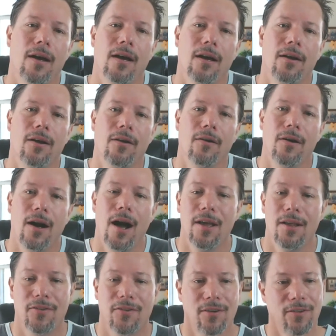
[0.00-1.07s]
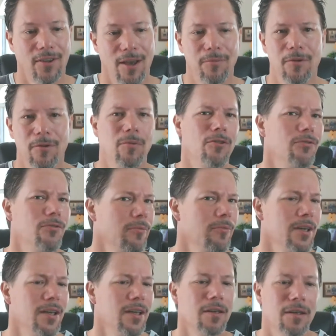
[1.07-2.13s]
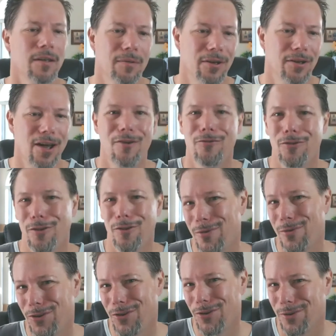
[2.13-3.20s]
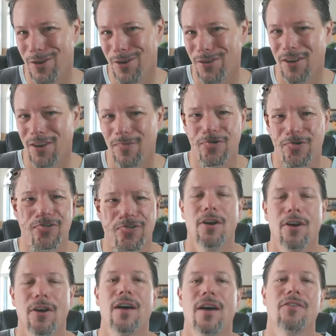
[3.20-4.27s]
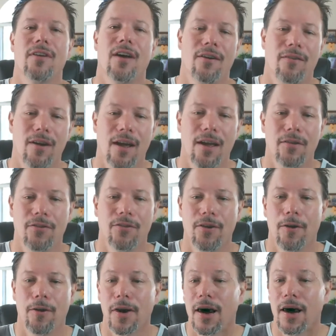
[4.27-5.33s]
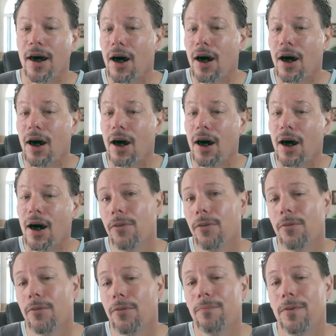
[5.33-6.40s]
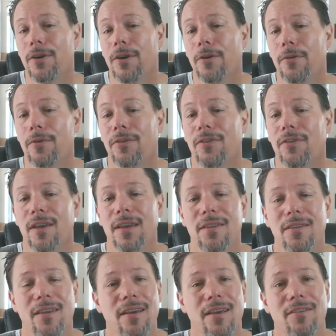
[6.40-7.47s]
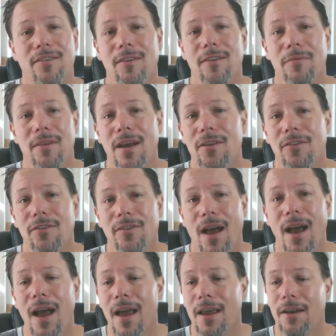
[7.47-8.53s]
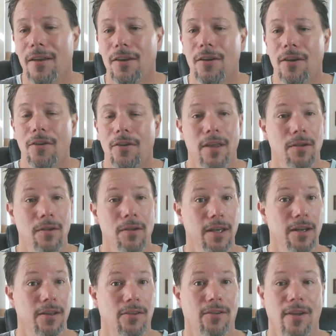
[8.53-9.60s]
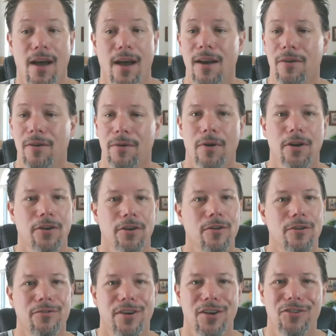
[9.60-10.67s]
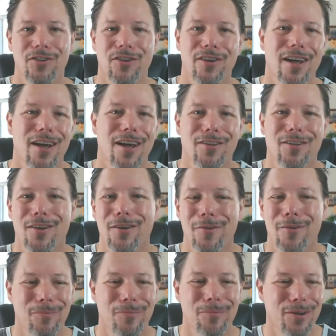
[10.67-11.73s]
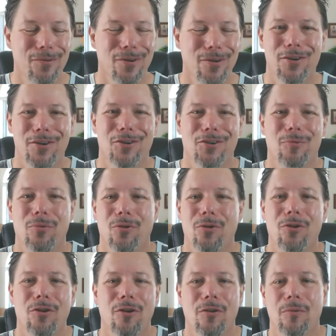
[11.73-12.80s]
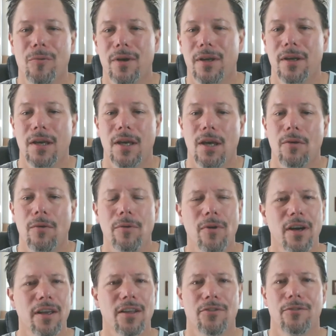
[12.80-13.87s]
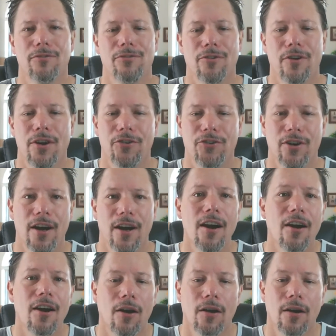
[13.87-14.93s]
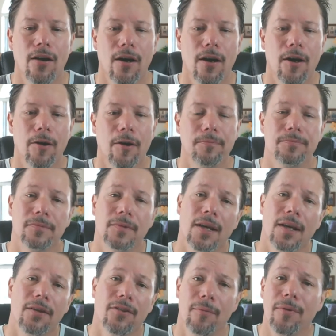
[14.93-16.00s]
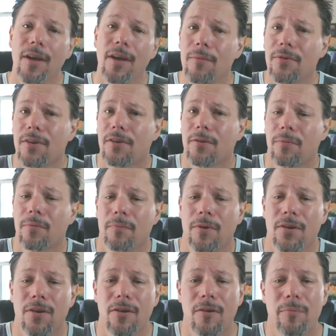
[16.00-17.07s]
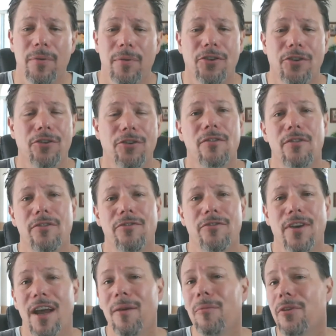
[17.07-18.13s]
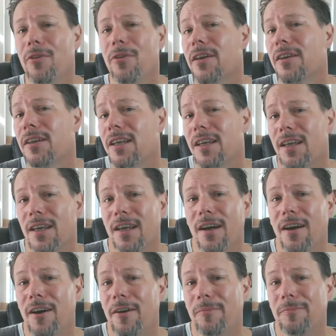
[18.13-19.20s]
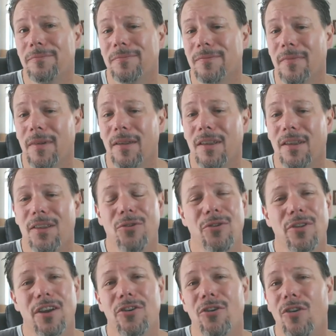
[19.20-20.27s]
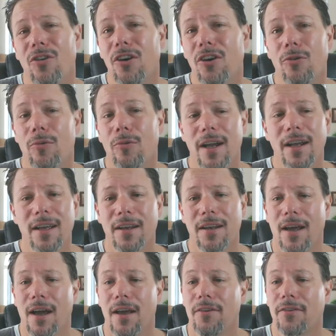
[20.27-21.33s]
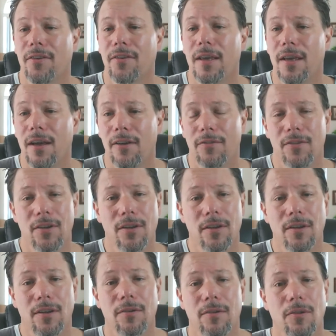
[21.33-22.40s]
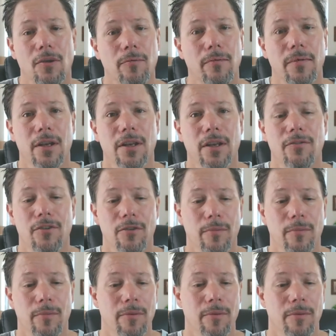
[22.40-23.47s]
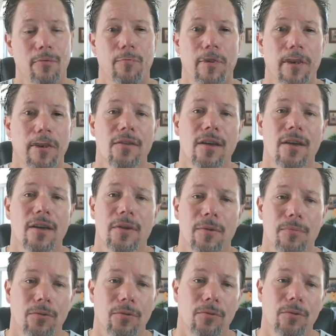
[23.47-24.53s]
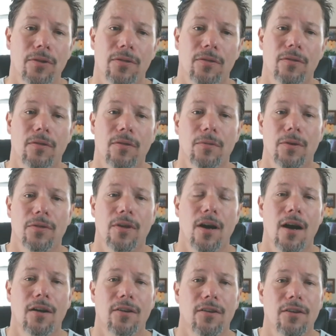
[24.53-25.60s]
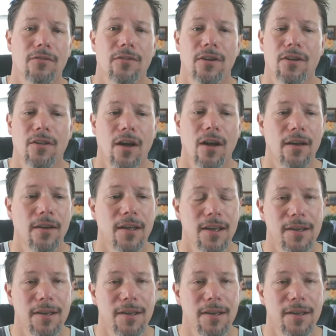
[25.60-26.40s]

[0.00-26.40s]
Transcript: you know, I, it's acceptable for me, but not for the person with Alzheimer's. No, that's not right. So, also, you know, seeing things, something outside, you know, that we get excited. We want to go investigate. Um, we want to explore. We, we want to get some fresh air. Um, sometimes it's, you know, a picture of the family um, who they no longer recognize. You know, many of you may be aware that people with, with cognitive decline